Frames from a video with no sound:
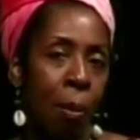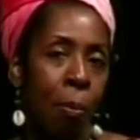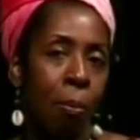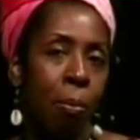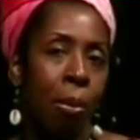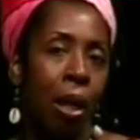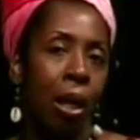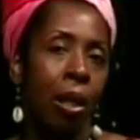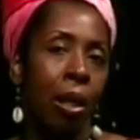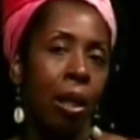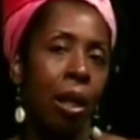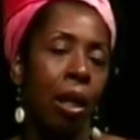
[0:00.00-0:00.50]

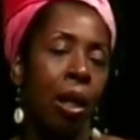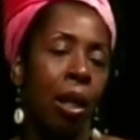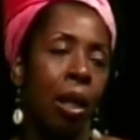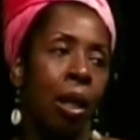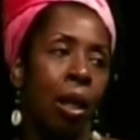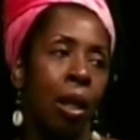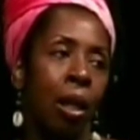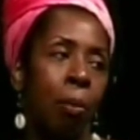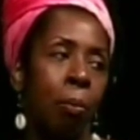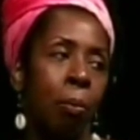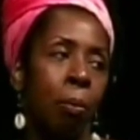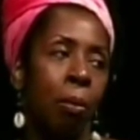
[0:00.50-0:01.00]
but
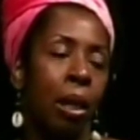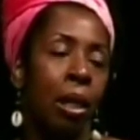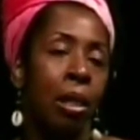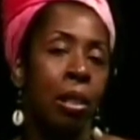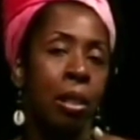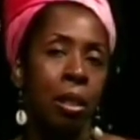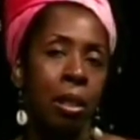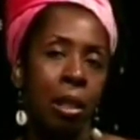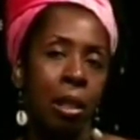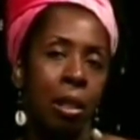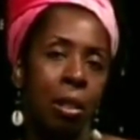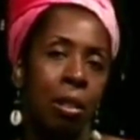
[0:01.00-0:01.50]
a
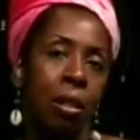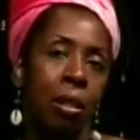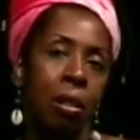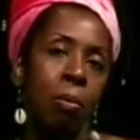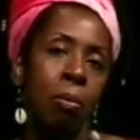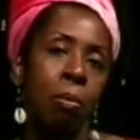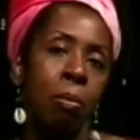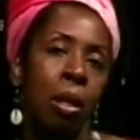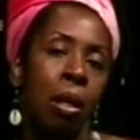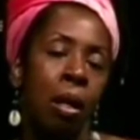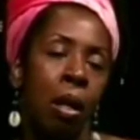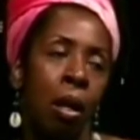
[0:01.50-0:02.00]

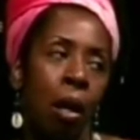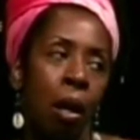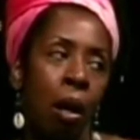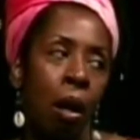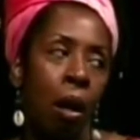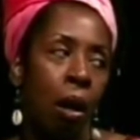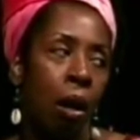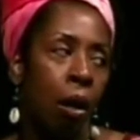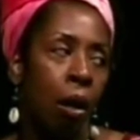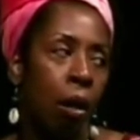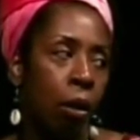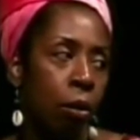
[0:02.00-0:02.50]
system
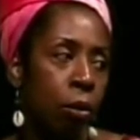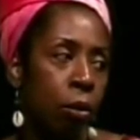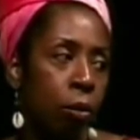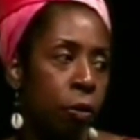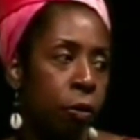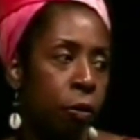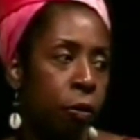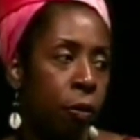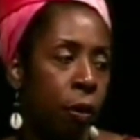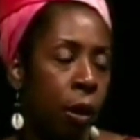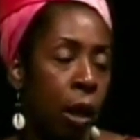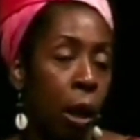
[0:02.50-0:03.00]

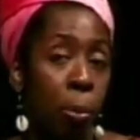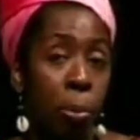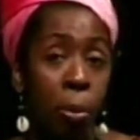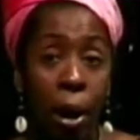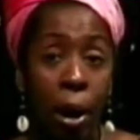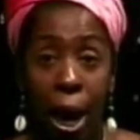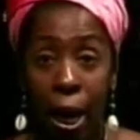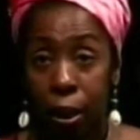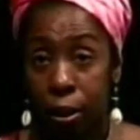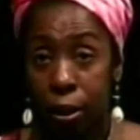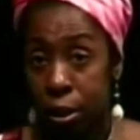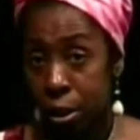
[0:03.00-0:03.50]
of
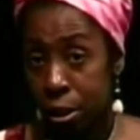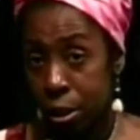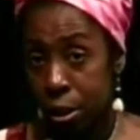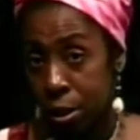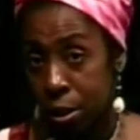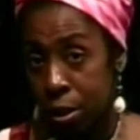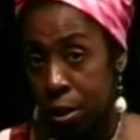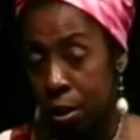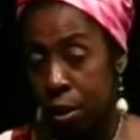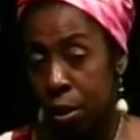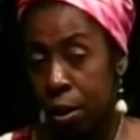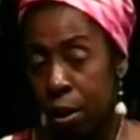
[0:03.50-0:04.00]

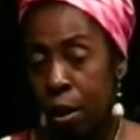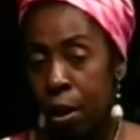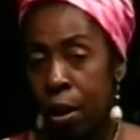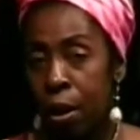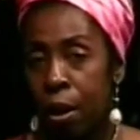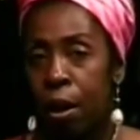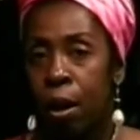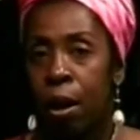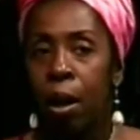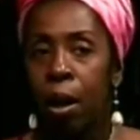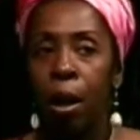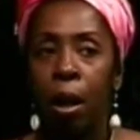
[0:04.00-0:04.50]
practice
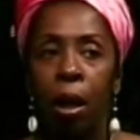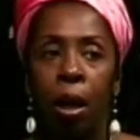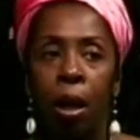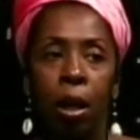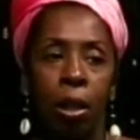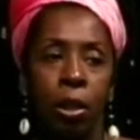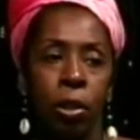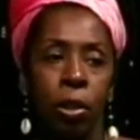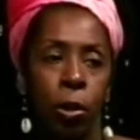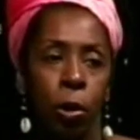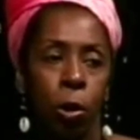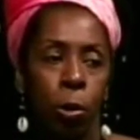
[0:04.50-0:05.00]

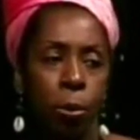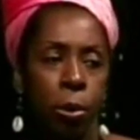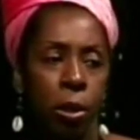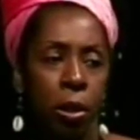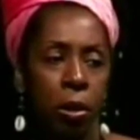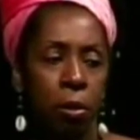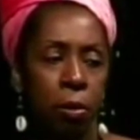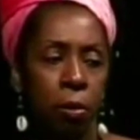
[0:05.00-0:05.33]
in terms